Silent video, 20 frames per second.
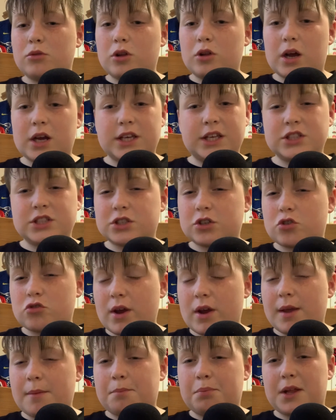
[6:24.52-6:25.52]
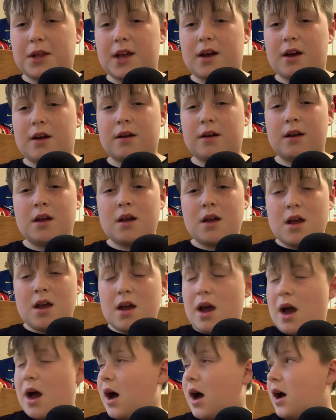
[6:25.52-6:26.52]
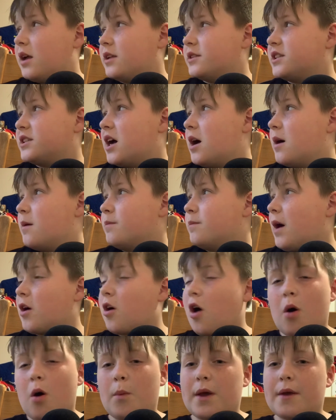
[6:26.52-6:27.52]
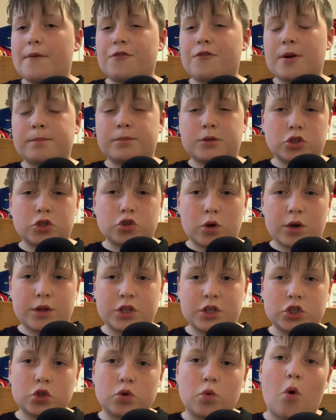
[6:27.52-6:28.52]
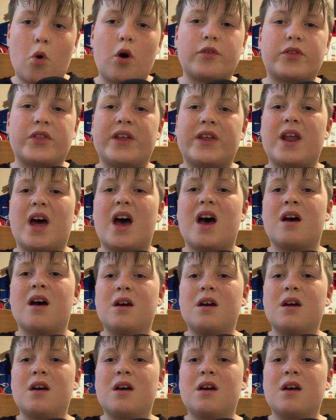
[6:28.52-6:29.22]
He's a great player, and I can't wait for him to join the squad and